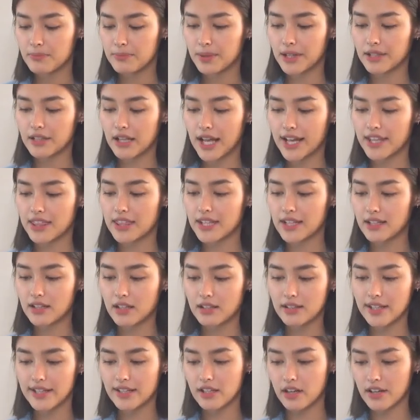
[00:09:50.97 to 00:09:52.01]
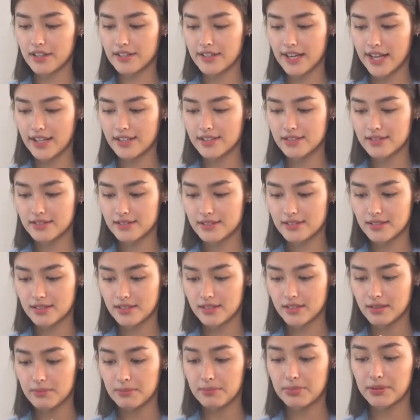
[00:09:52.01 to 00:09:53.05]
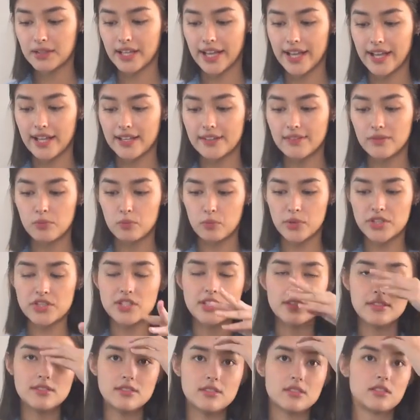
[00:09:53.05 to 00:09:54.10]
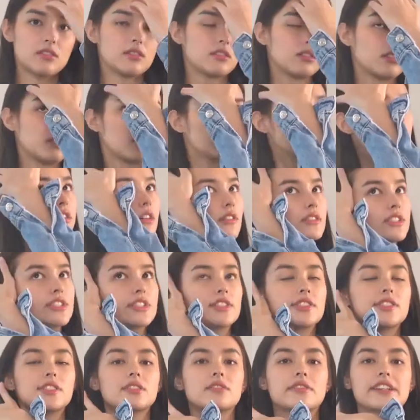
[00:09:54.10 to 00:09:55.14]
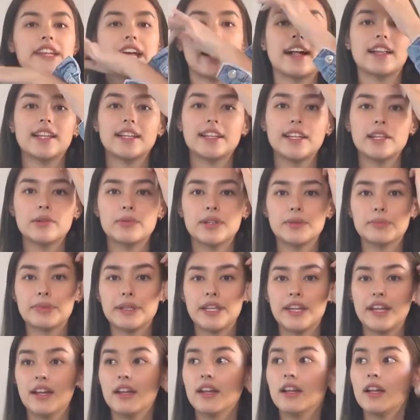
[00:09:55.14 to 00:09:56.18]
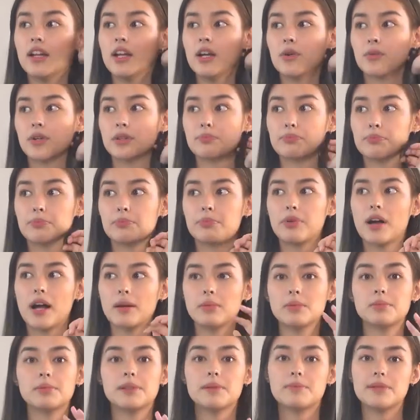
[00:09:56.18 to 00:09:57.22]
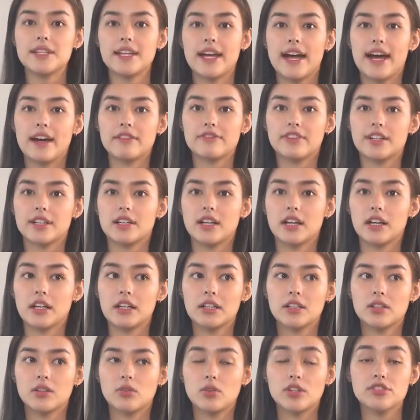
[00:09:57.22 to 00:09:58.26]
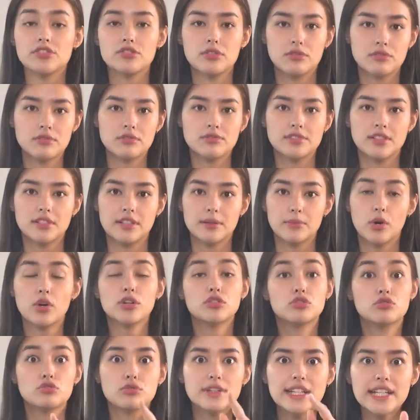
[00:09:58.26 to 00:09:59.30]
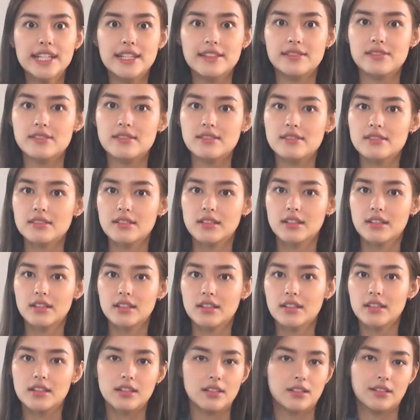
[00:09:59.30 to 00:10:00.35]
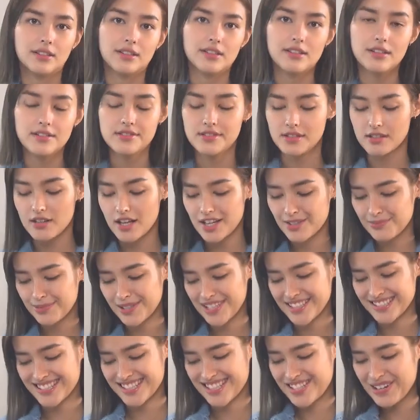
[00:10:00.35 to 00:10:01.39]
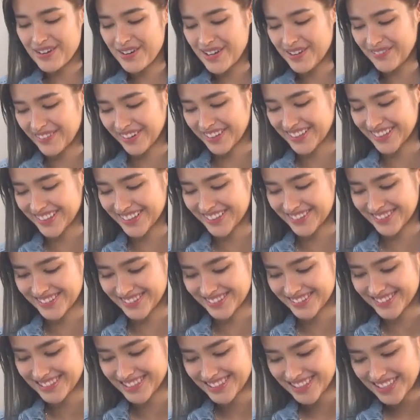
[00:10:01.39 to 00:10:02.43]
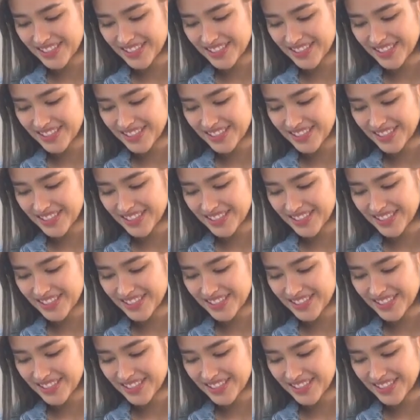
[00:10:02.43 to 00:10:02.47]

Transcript: But I think like our next plan, which is closer to reality, would probably be Africa or Jerusalem or Greece. There's a lot of places we want to go to.